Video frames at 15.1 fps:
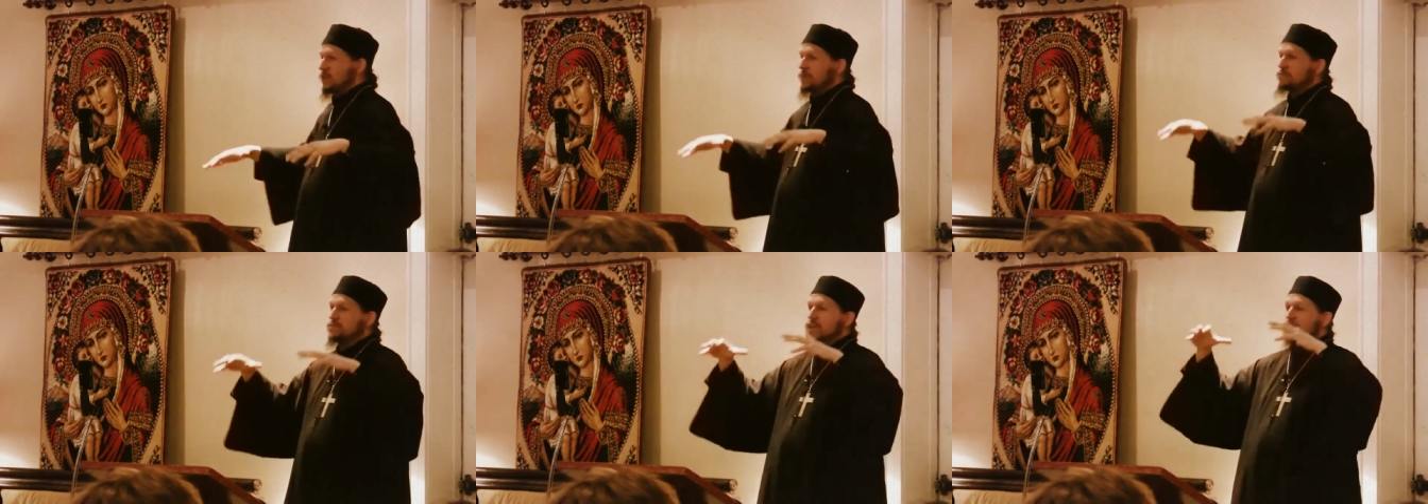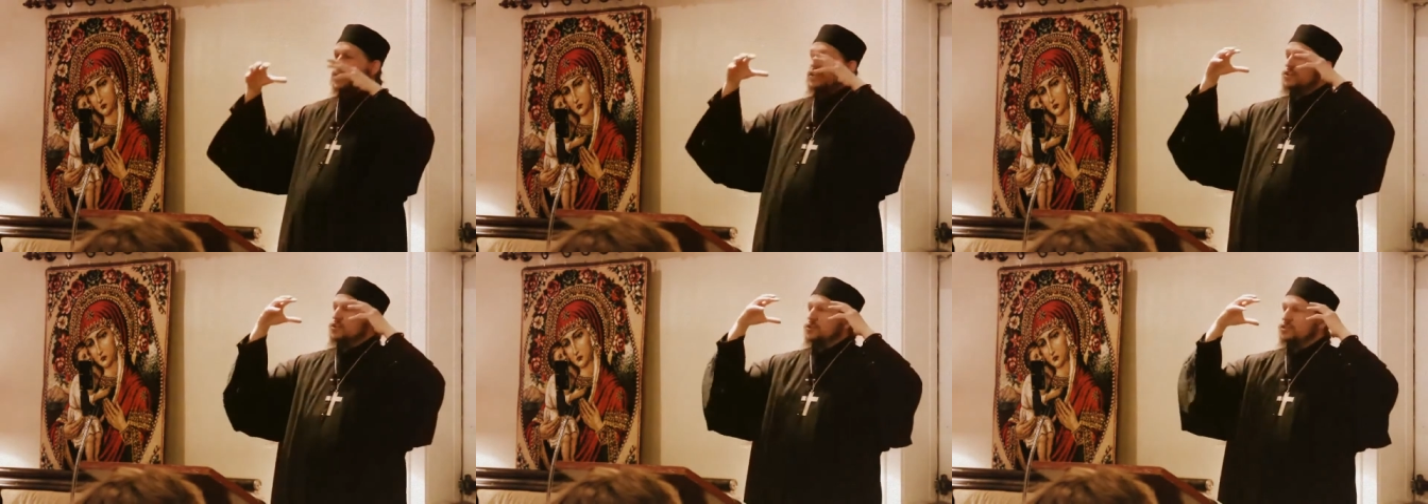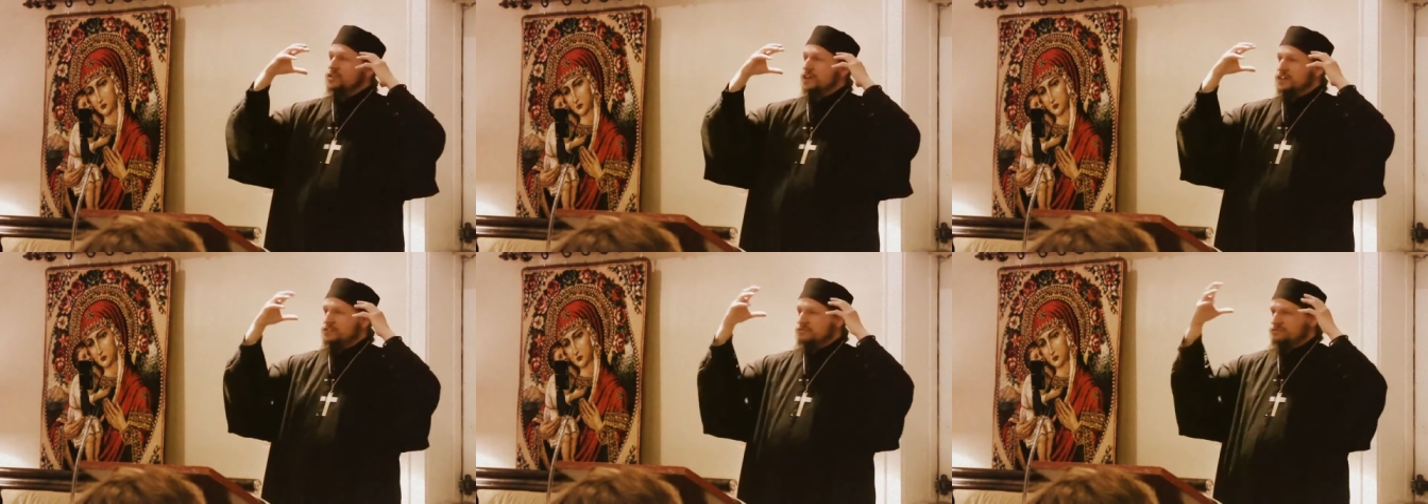We obtain the
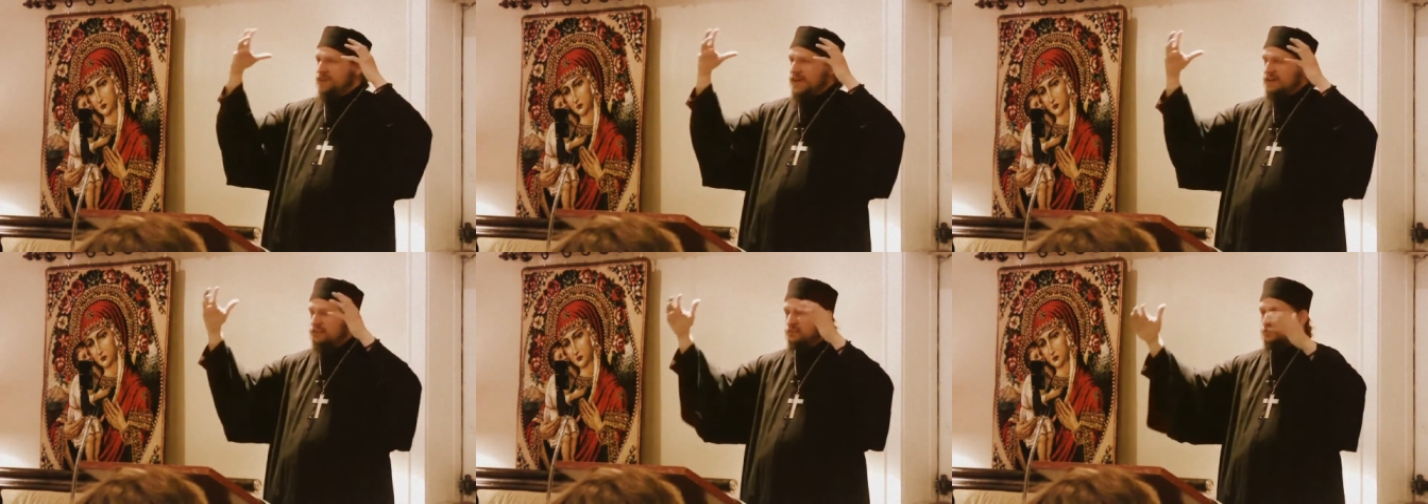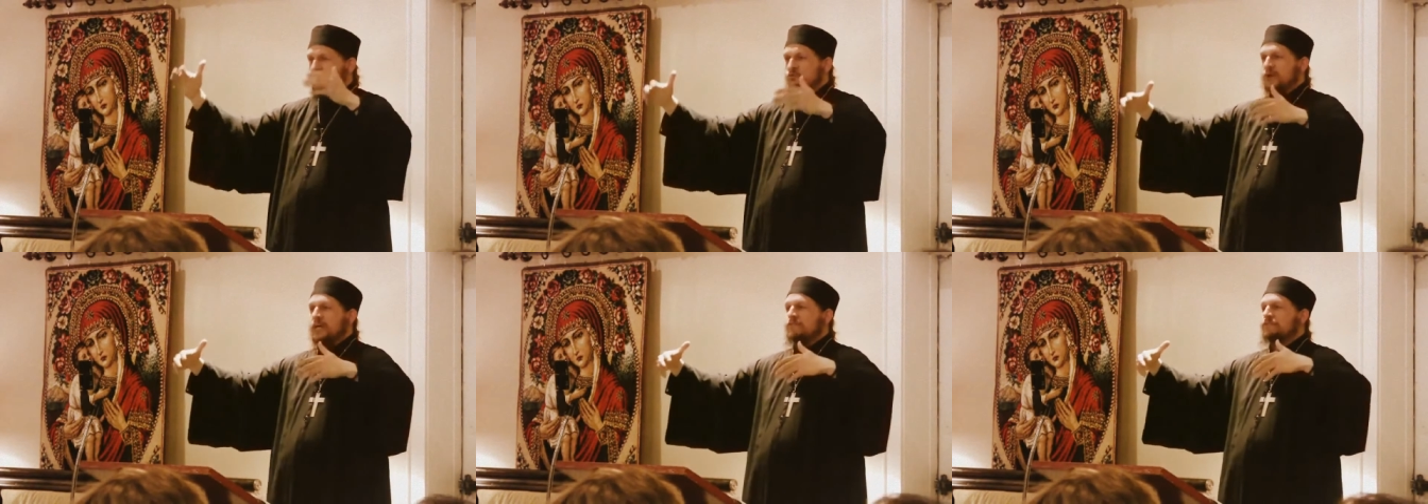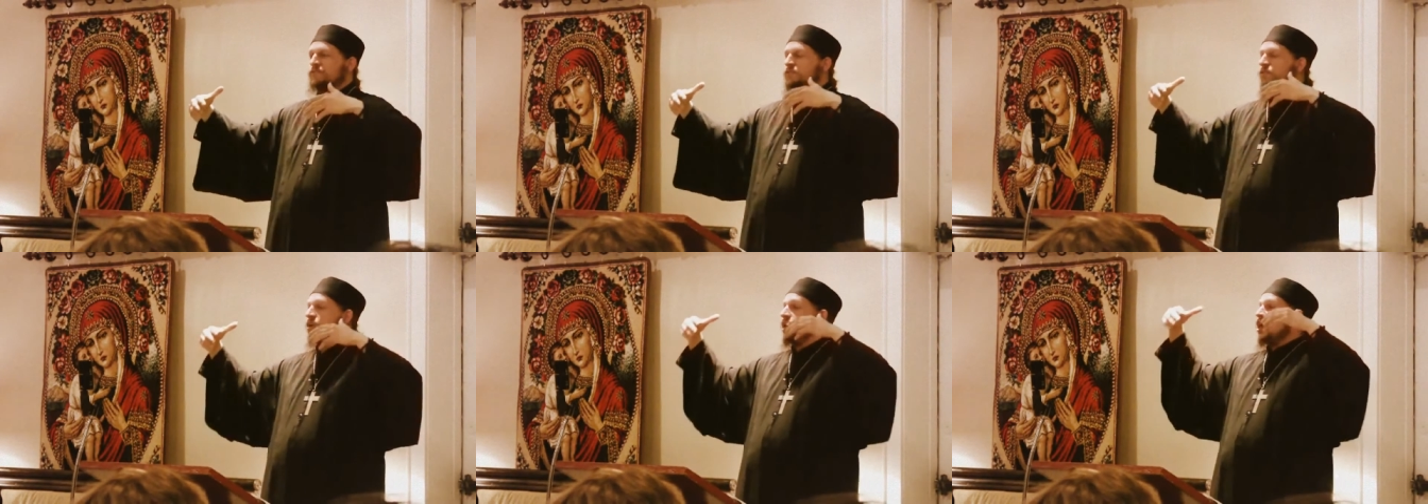Orthodox faith, we're
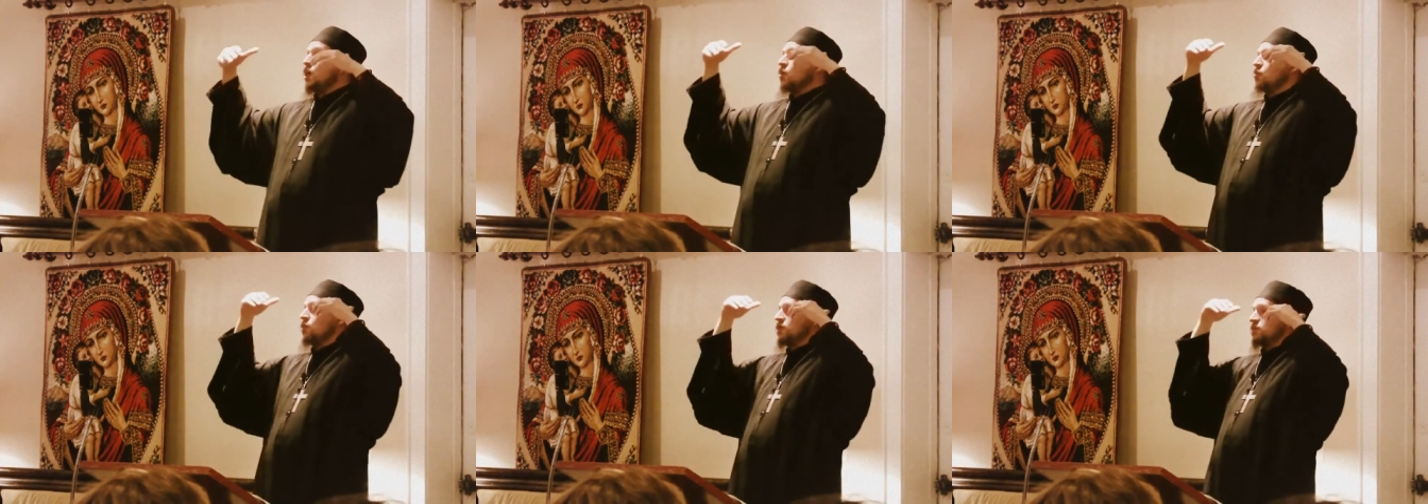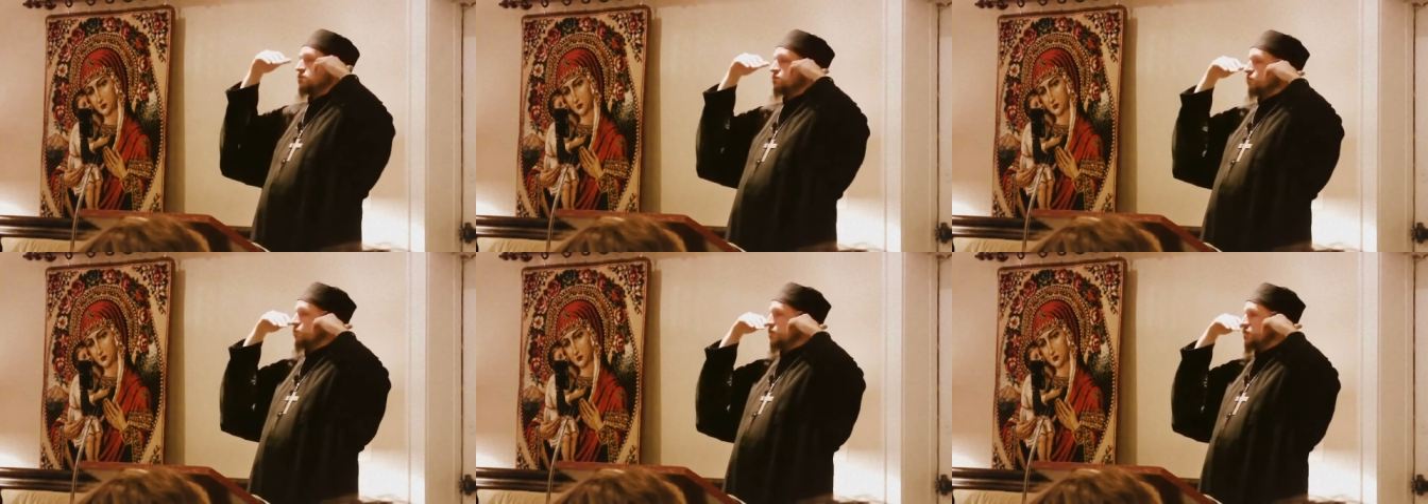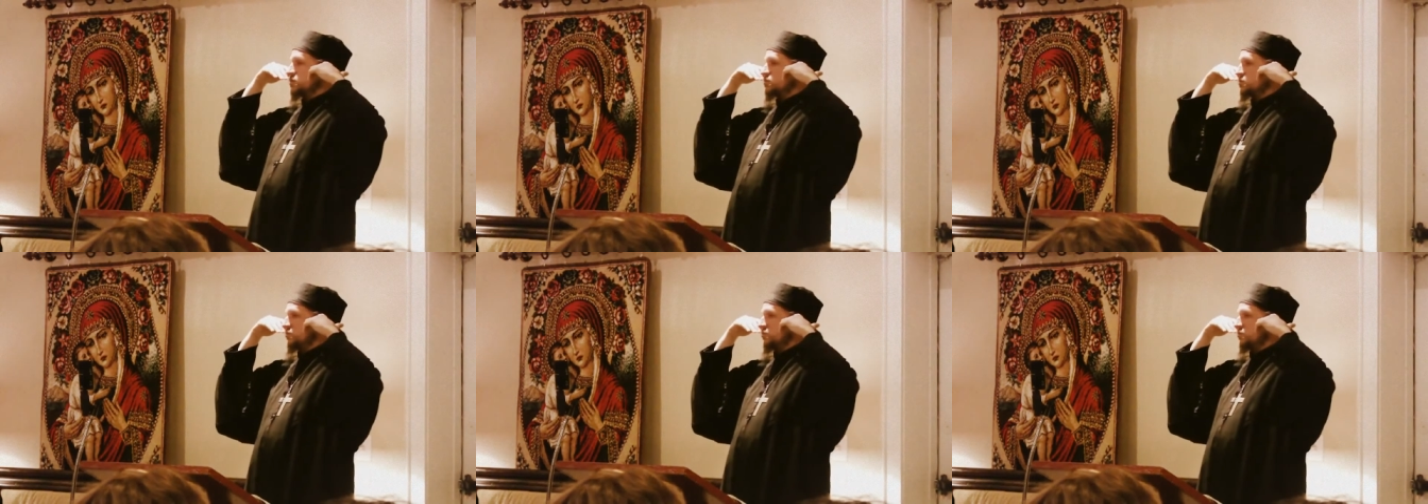grateful, we, we,